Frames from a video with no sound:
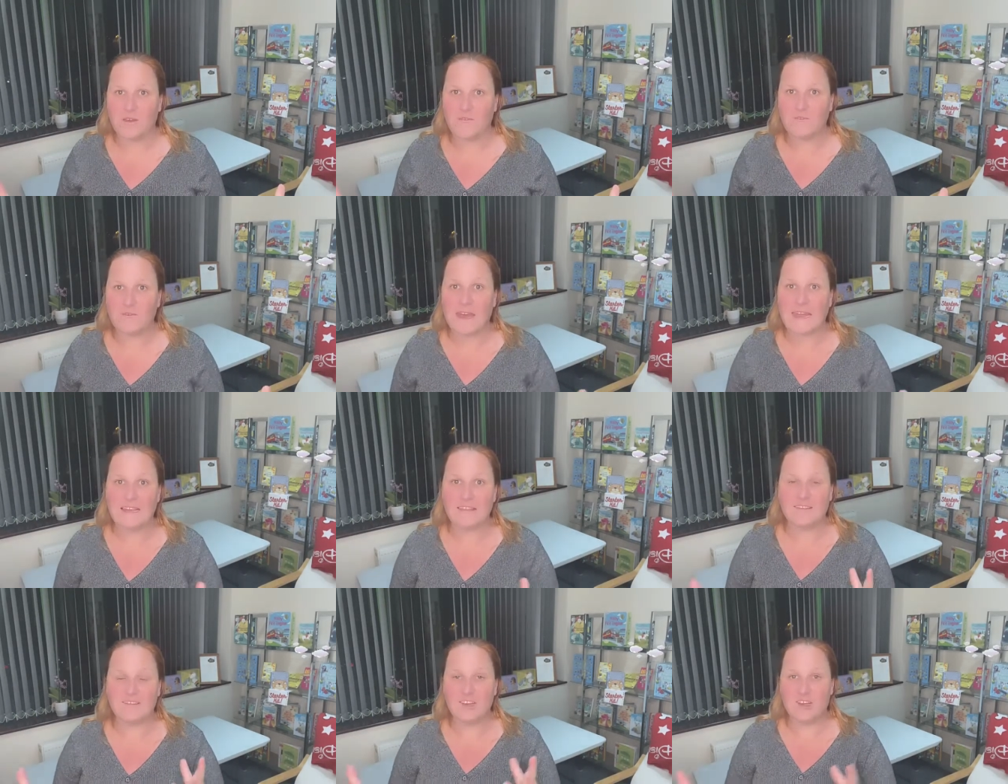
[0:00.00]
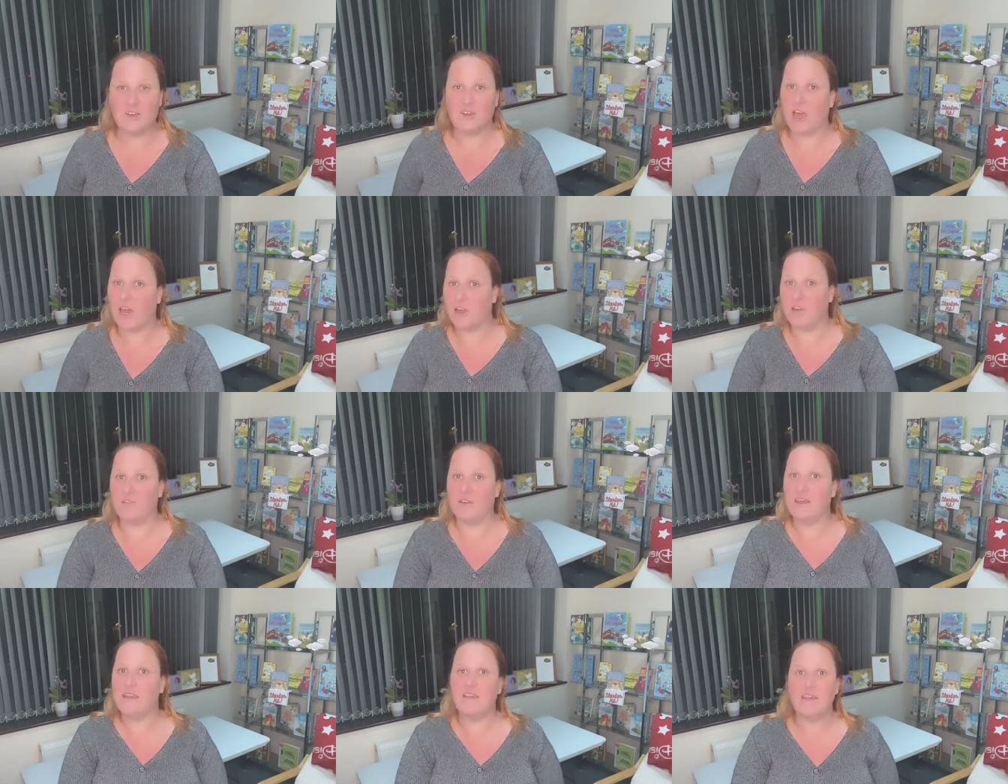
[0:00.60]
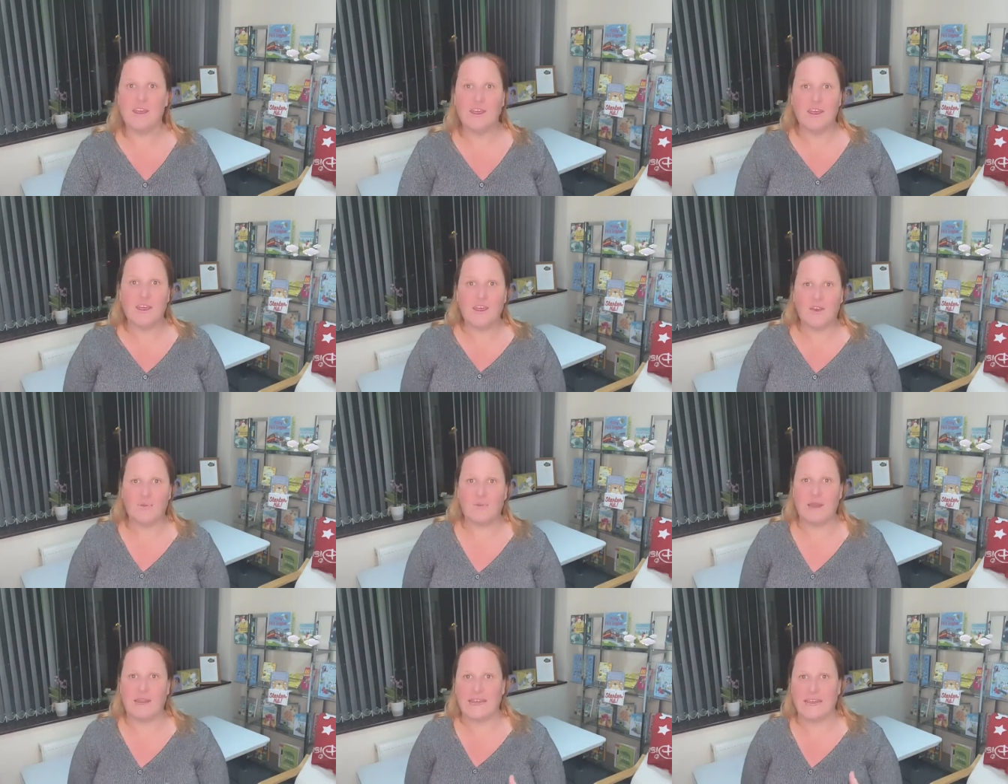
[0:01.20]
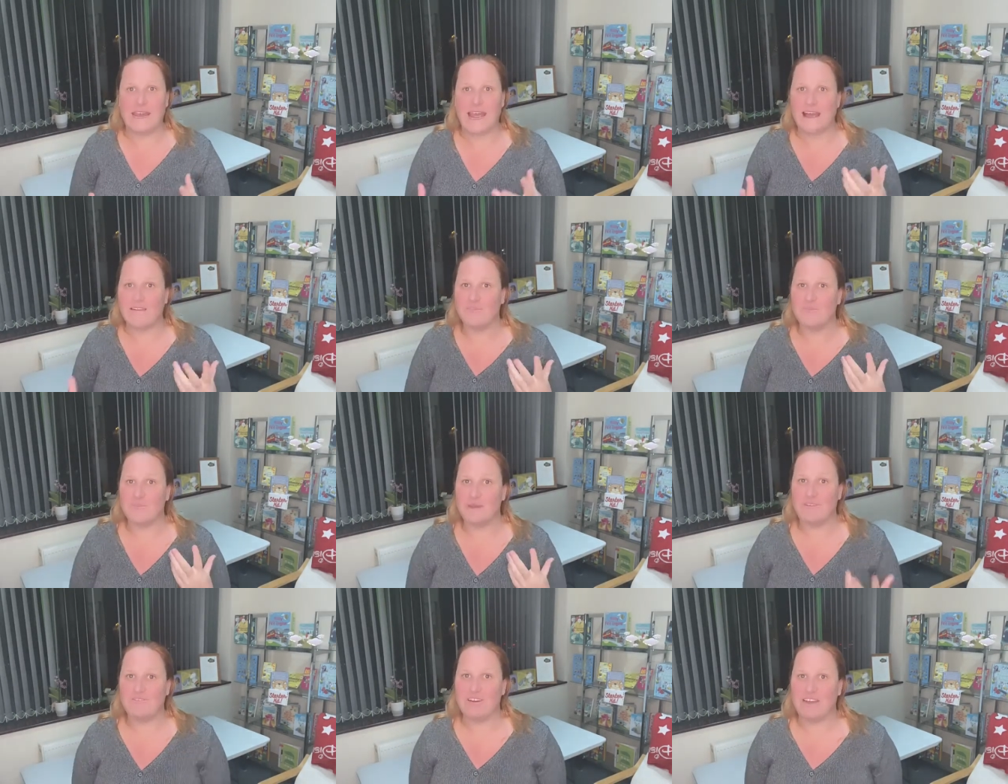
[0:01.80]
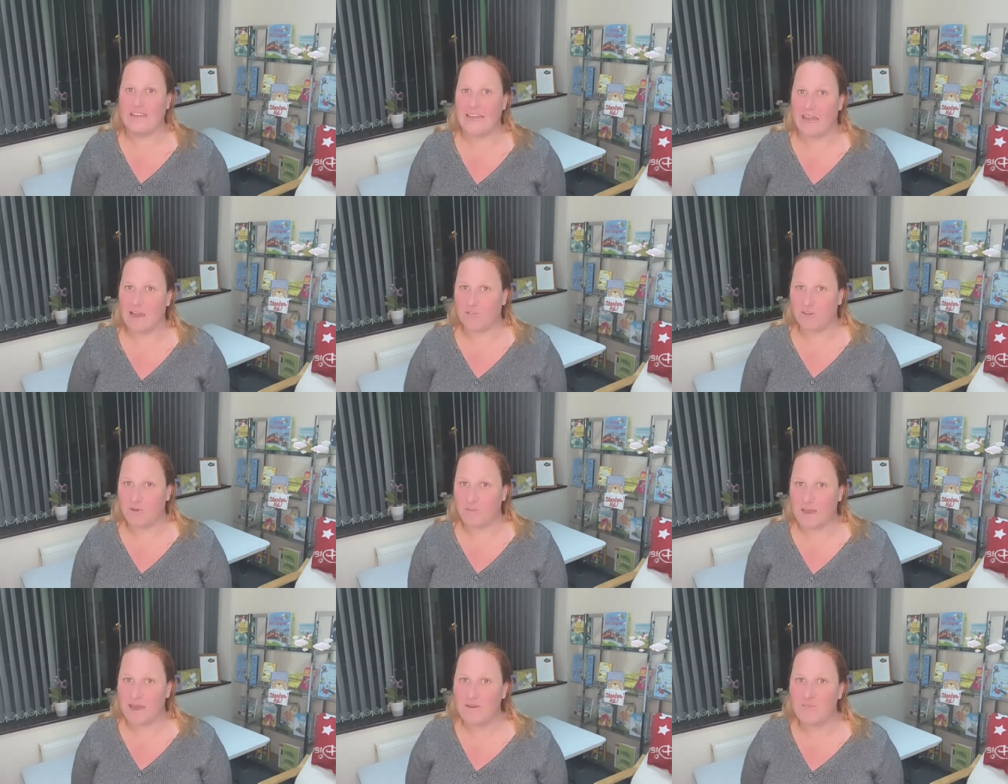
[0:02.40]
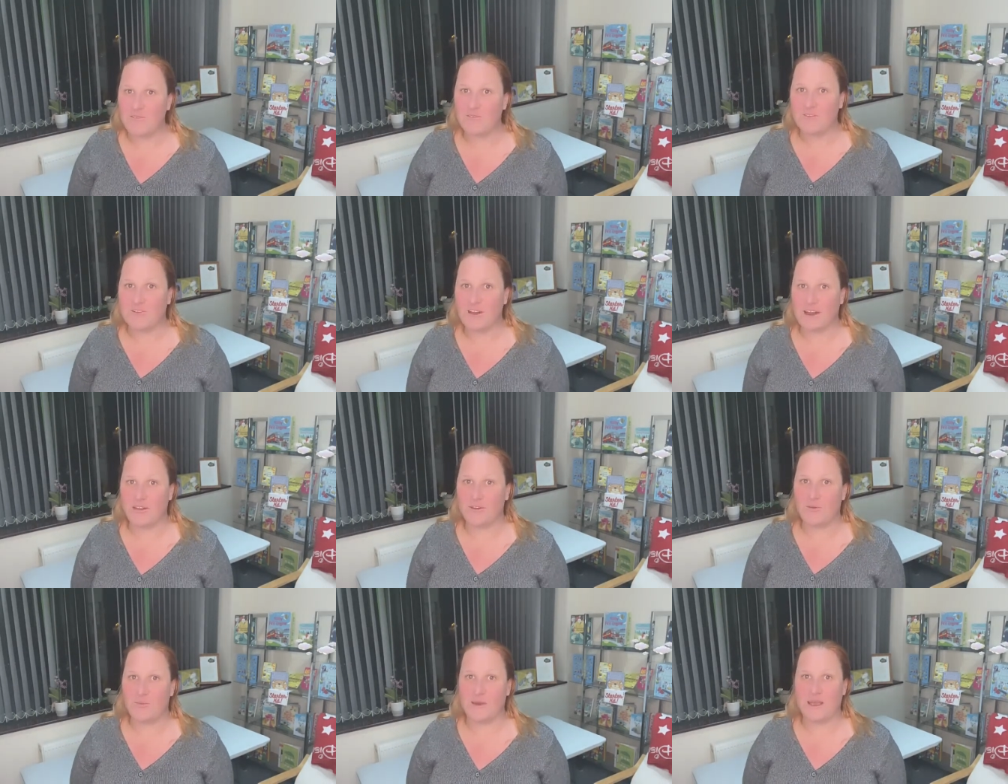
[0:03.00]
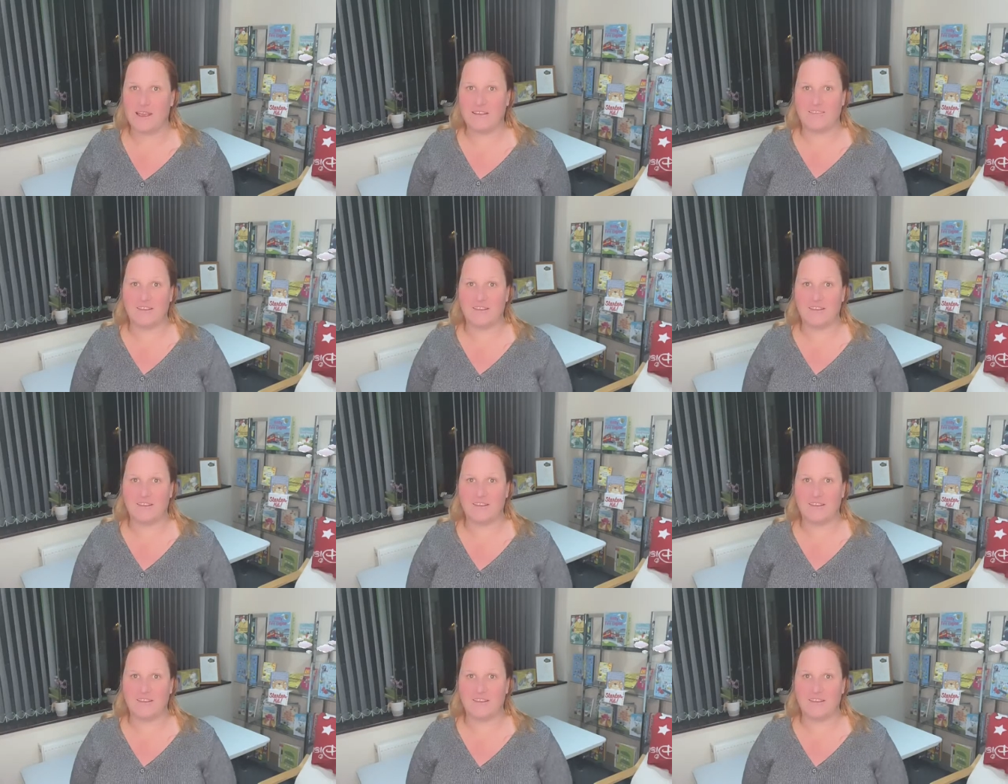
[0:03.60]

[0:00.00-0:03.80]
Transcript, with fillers: thanks to COVID, we haven't been really out and about for a little bit.